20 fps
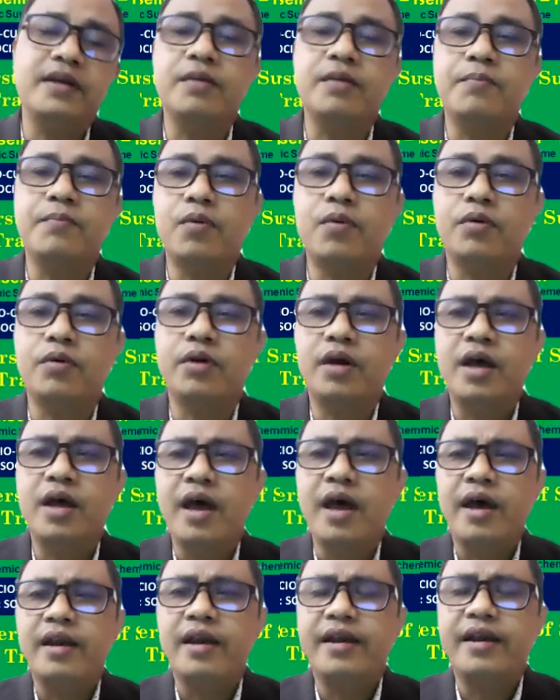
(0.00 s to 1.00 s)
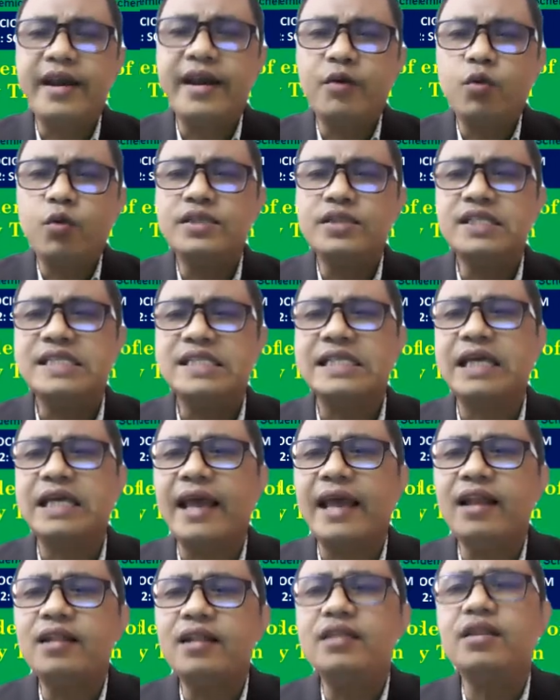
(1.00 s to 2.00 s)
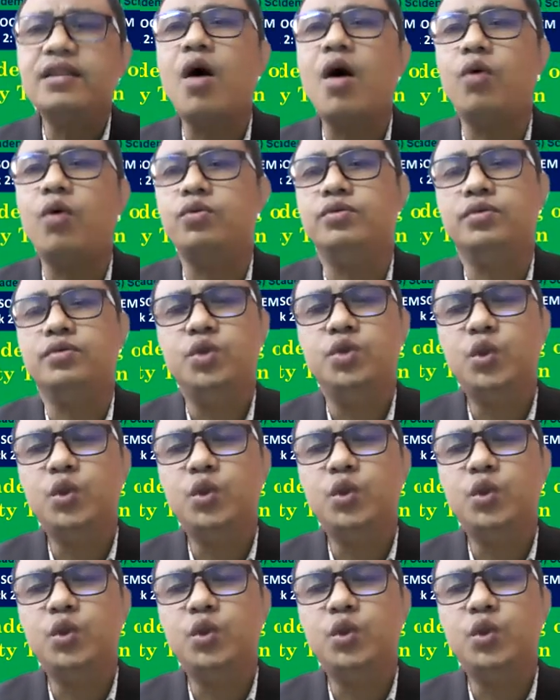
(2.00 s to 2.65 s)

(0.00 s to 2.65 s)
report, that was scaled down